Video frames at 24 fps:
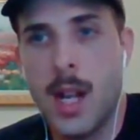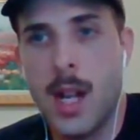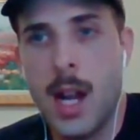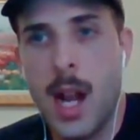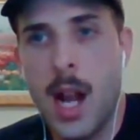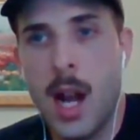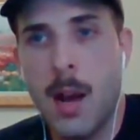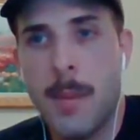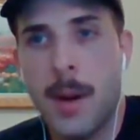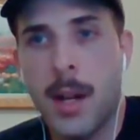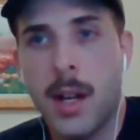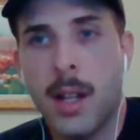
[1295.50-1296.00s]

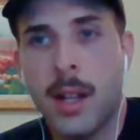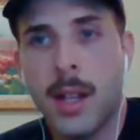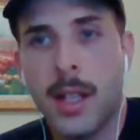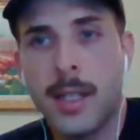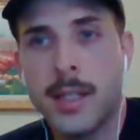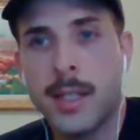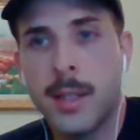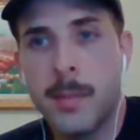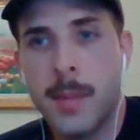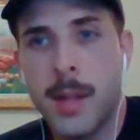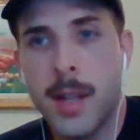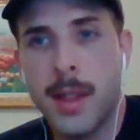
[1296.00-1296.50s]
How about
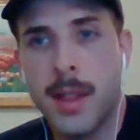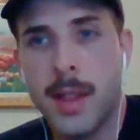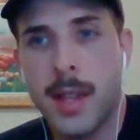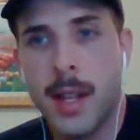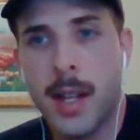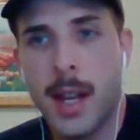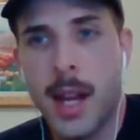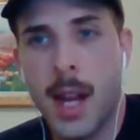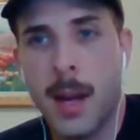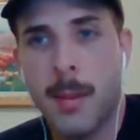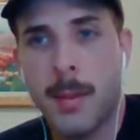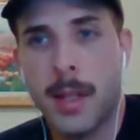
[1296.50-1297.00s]
Elizabeth
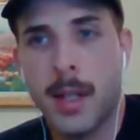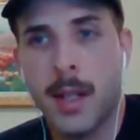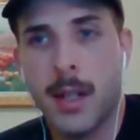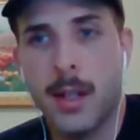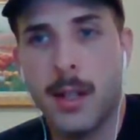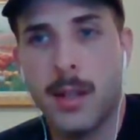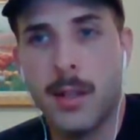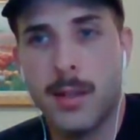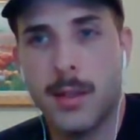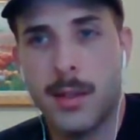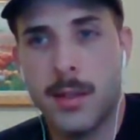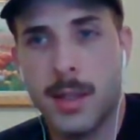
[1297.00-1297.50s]
and
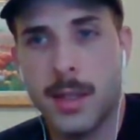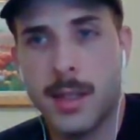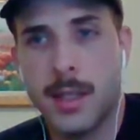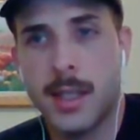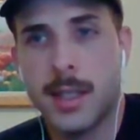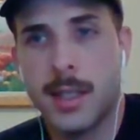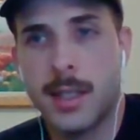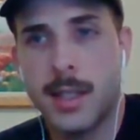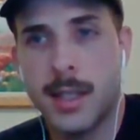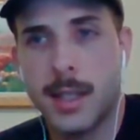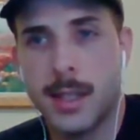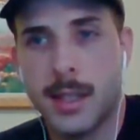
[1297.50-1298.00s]
Abigail? Does
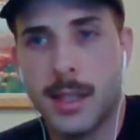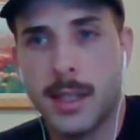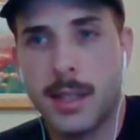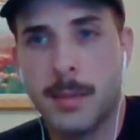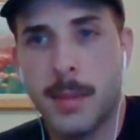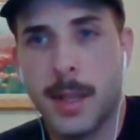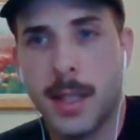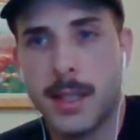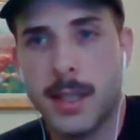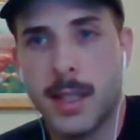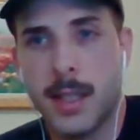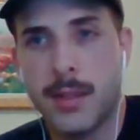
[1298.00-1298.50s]
this
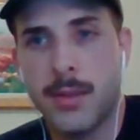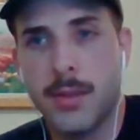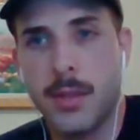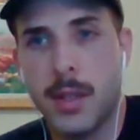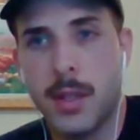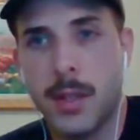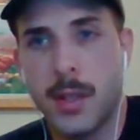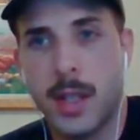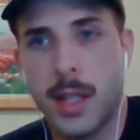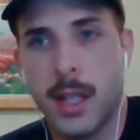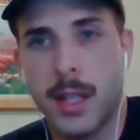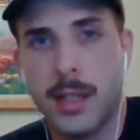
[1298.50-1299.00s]
make sense for
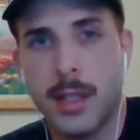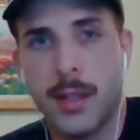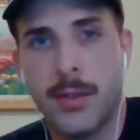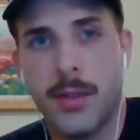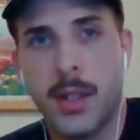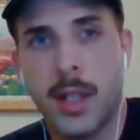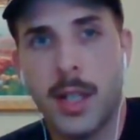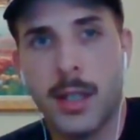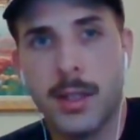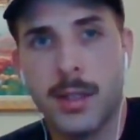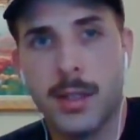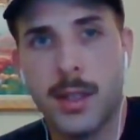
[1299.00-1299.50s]
you guys if
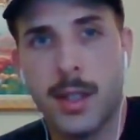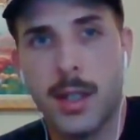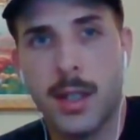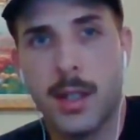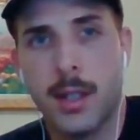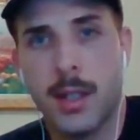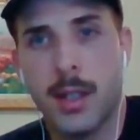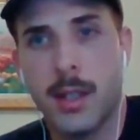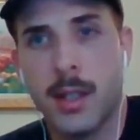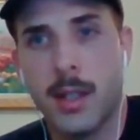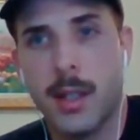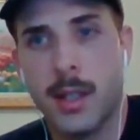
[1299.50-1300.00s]
you guys are
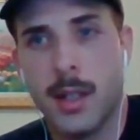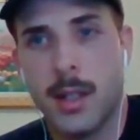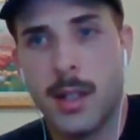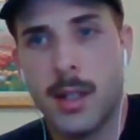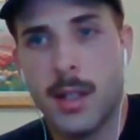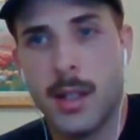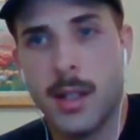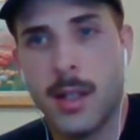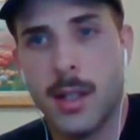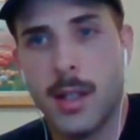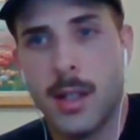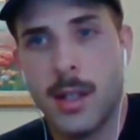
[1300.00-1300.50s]
here?
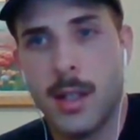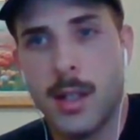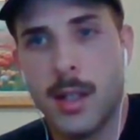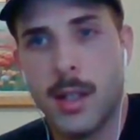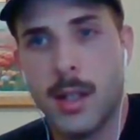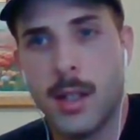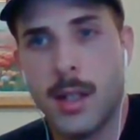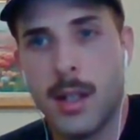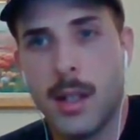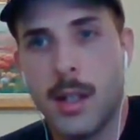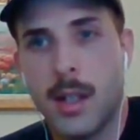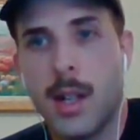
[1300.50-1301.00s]

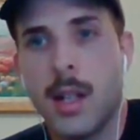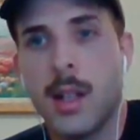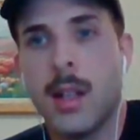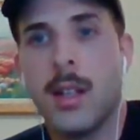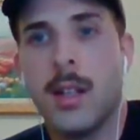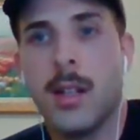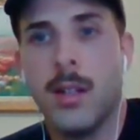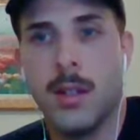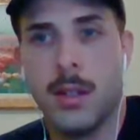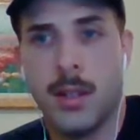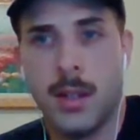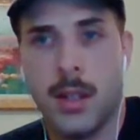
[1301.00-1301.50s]
A
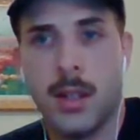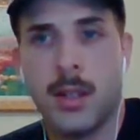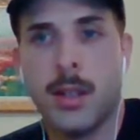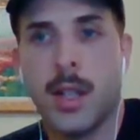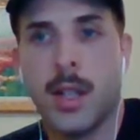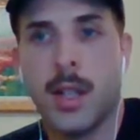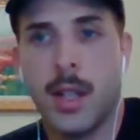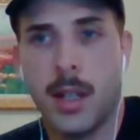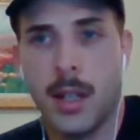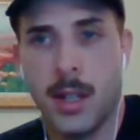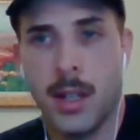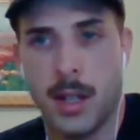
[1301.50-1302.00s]
little.
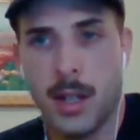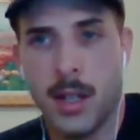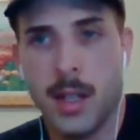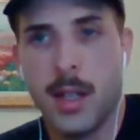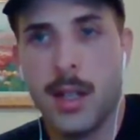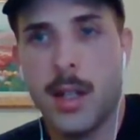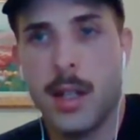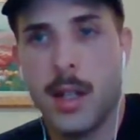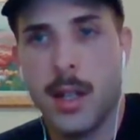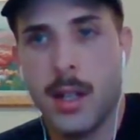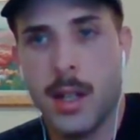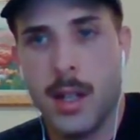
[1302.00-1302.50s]
Okay.
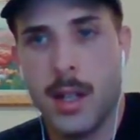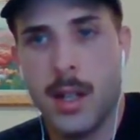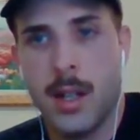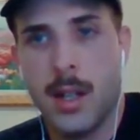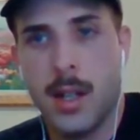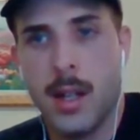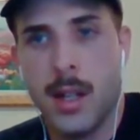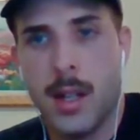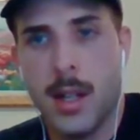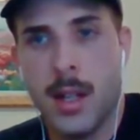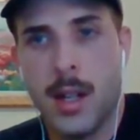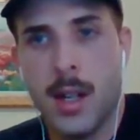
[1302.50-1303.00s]

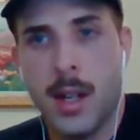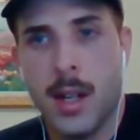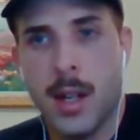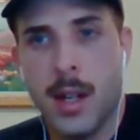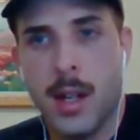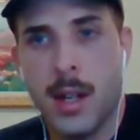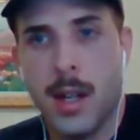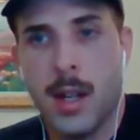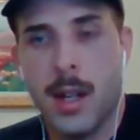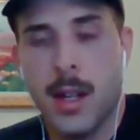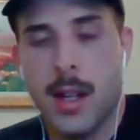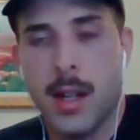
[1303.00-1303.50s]

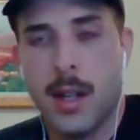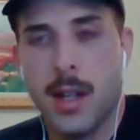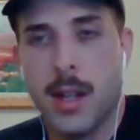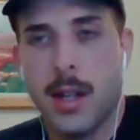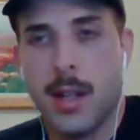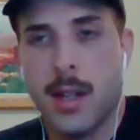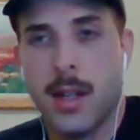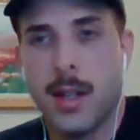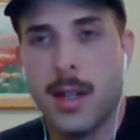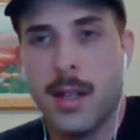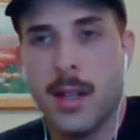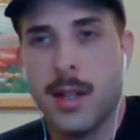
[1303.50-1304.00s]

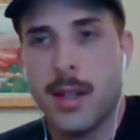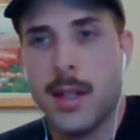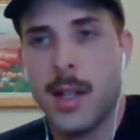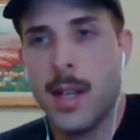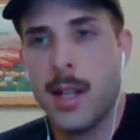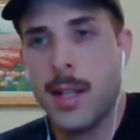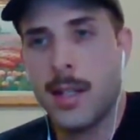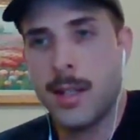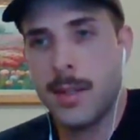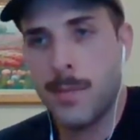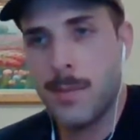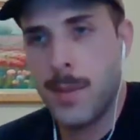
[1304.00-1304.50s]

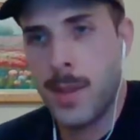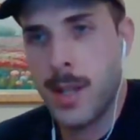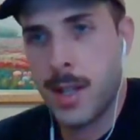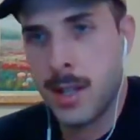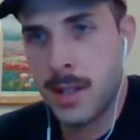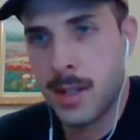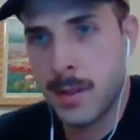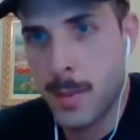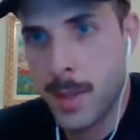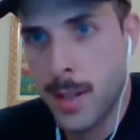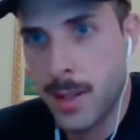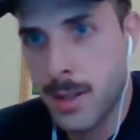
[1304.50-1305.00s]
That is
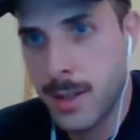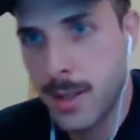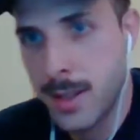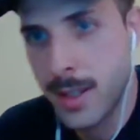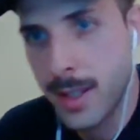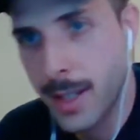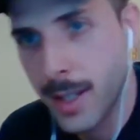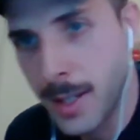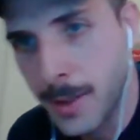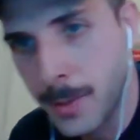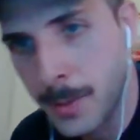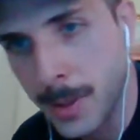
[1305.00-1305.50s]
better
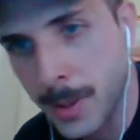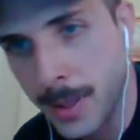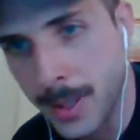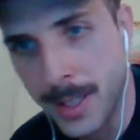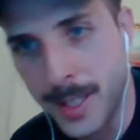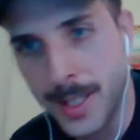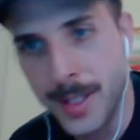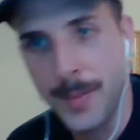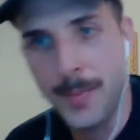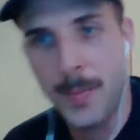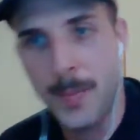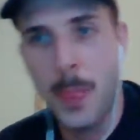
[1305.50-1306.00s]
than not really.
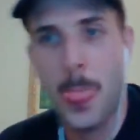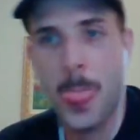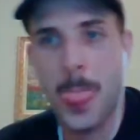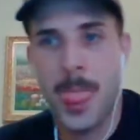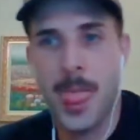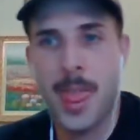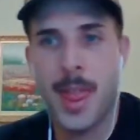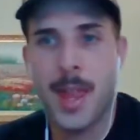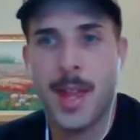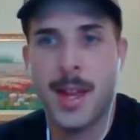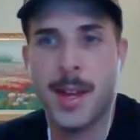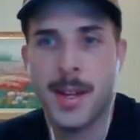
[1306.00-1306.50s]

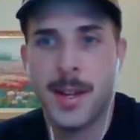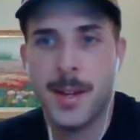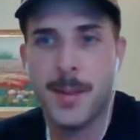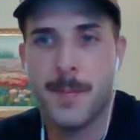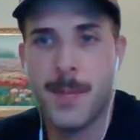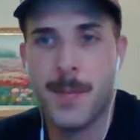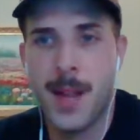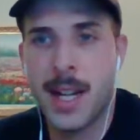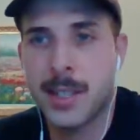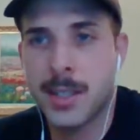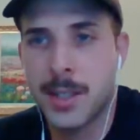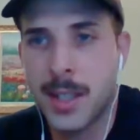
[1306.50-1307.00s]

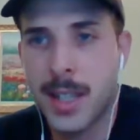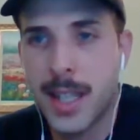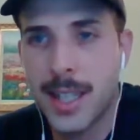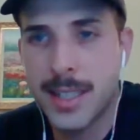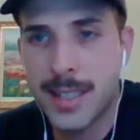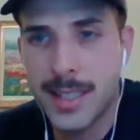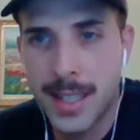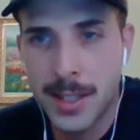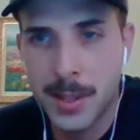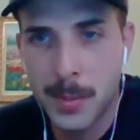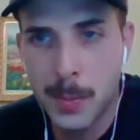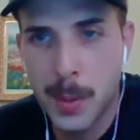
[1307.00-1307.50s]
Actually, that
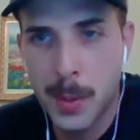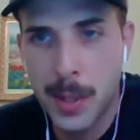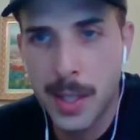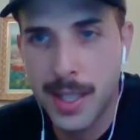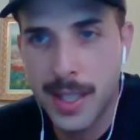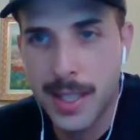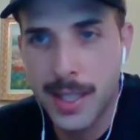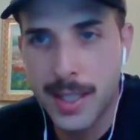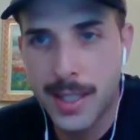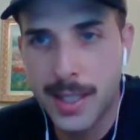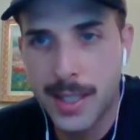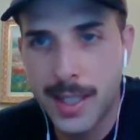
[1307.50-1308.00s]
sounds pretty
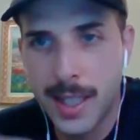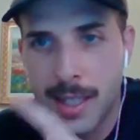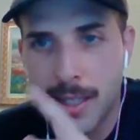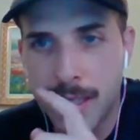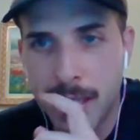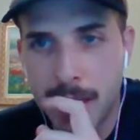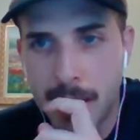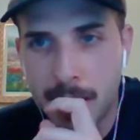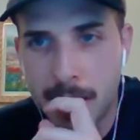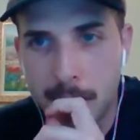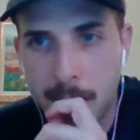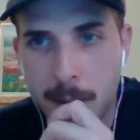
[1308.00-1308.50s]
gosh
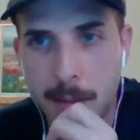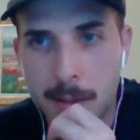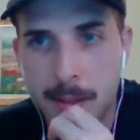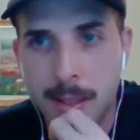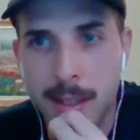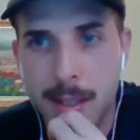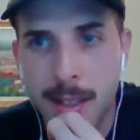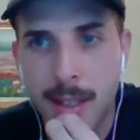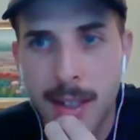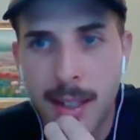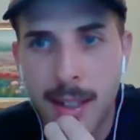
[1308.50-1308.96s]
dang close.